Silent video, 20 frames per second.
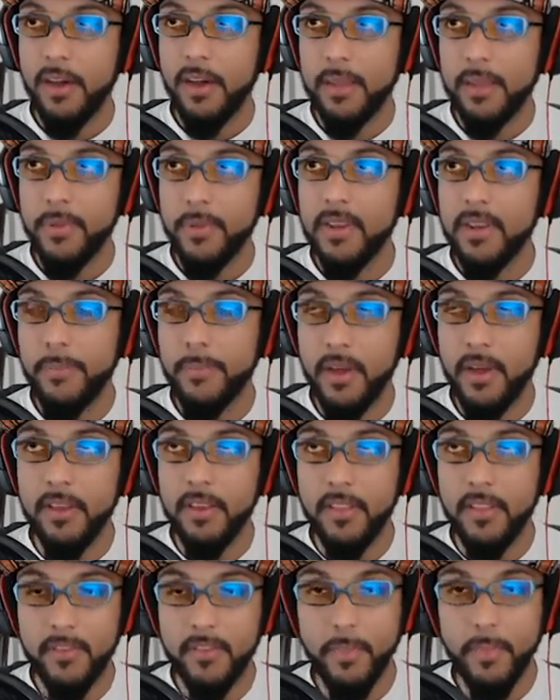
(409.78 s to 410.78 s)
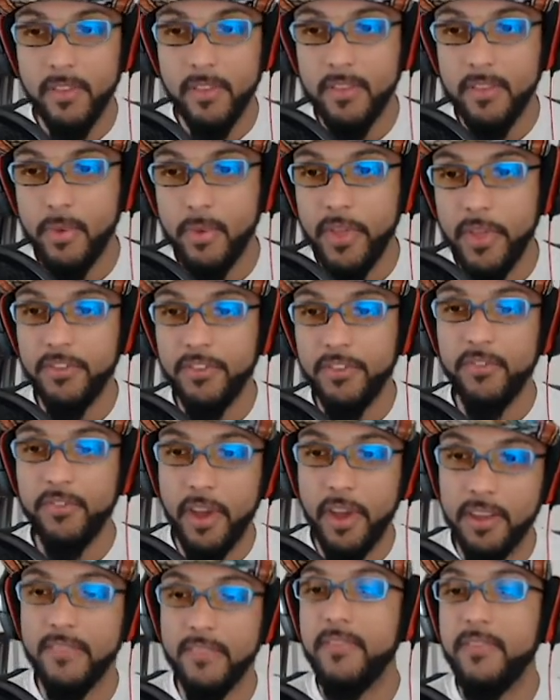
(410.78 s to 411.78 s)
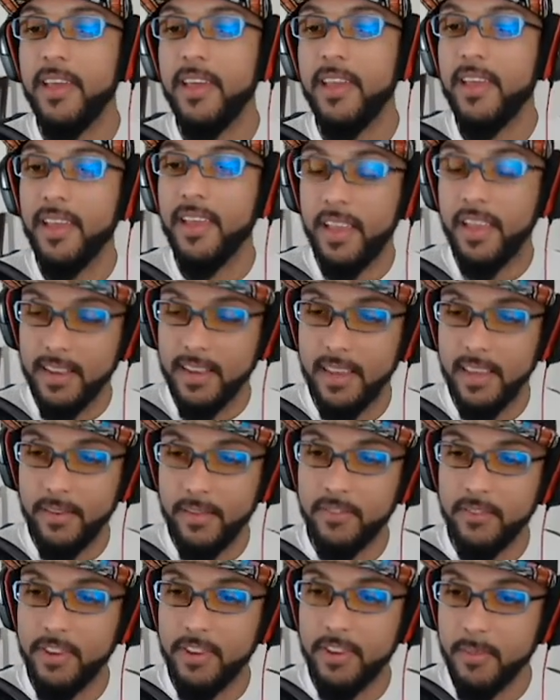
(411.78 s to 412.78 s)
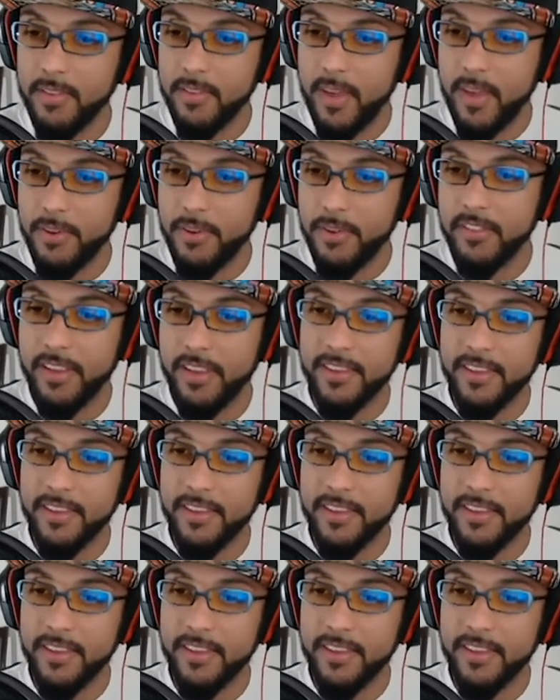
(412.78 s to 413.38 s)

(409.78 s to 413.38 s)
upon this principle that you're trying to convey in Gief's Gym. Is that what you're saying?